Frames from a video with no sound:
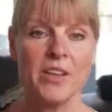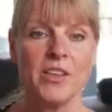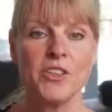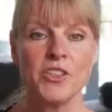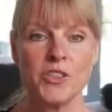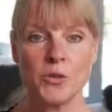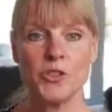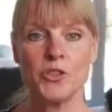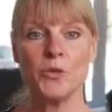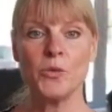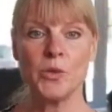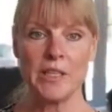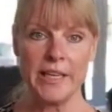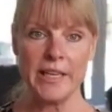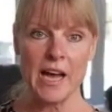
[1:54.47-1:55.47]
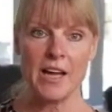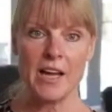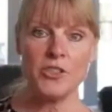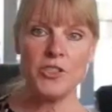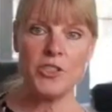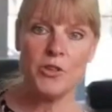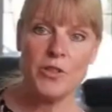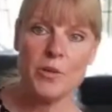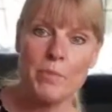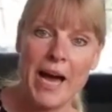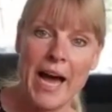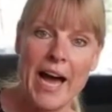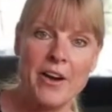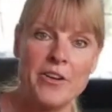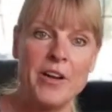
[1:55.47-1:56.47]
So to really undo the
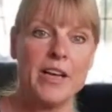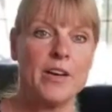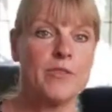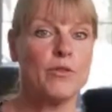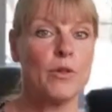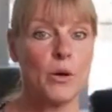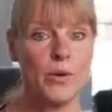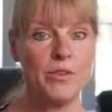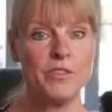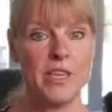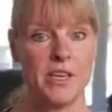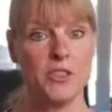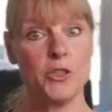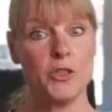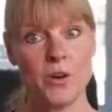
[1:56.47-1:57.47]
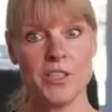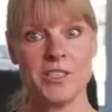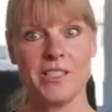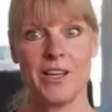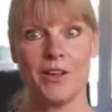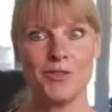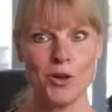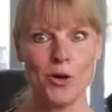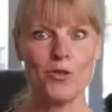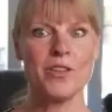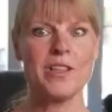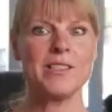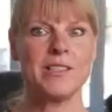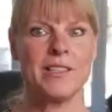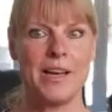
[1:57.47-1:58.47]
patterning of what we've done to ourselves over
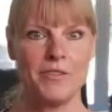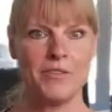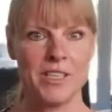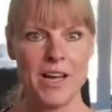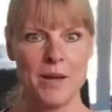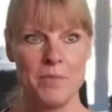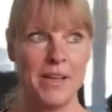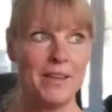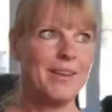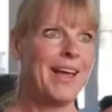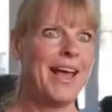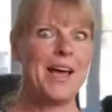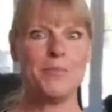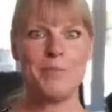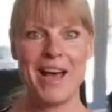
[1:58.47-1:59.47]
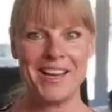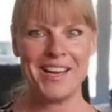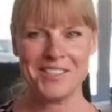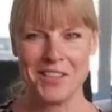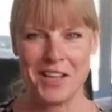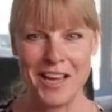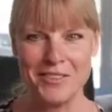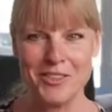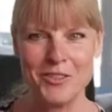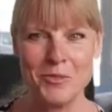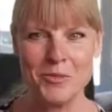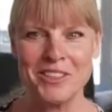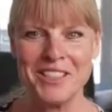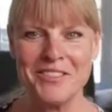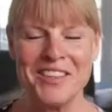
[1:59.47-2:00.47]
this lifetime and past lives, if you
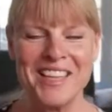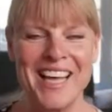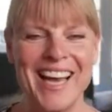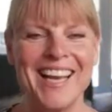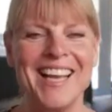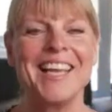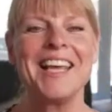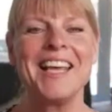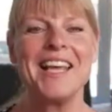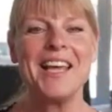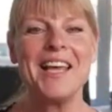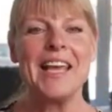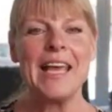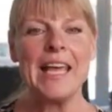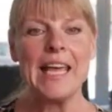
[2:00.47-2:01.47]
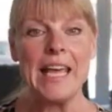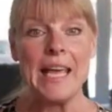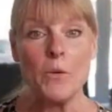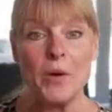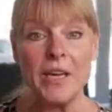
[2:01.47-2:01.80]
believe in that, we